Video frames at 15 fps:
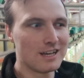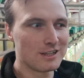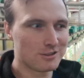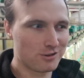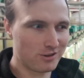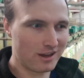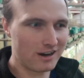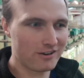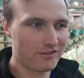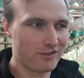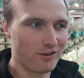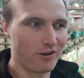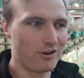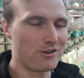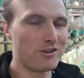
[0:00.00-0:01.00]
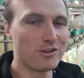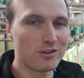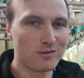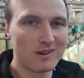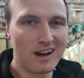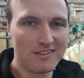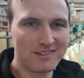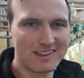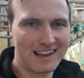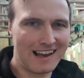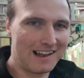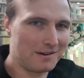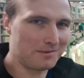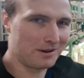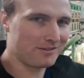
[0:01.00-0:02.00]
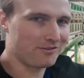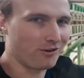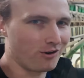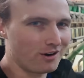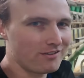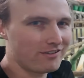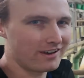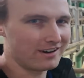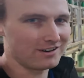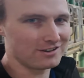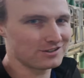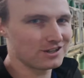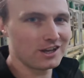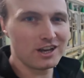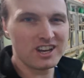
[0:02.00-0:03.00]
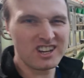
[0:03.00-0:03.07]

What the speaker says: so therefore you don't have to calibrate 40 feeders,